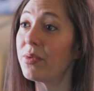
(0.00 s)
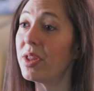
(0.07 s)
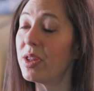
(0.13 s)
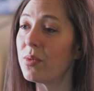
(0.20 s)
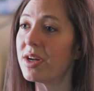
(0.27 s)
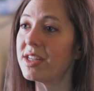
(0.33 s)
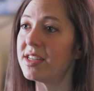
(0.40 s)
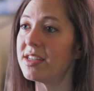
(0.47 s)
it
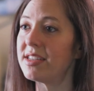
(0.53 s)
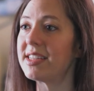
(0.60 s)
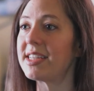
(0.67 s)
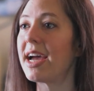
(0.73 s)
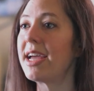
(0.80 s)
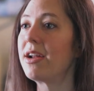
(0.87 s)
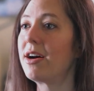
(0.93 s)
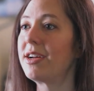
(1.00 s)
really was a
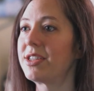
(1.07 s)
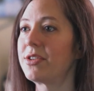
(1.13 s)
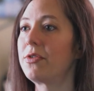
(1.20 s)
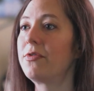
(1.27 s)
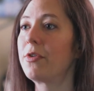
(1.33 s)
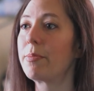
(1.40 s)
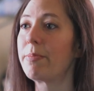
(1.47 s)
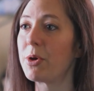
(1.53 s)
side
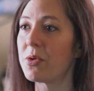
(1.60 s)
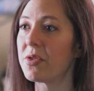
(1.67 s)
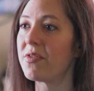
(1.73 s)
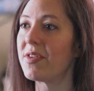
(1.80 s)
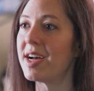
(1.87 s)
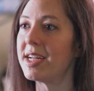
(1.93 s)
hustle for both of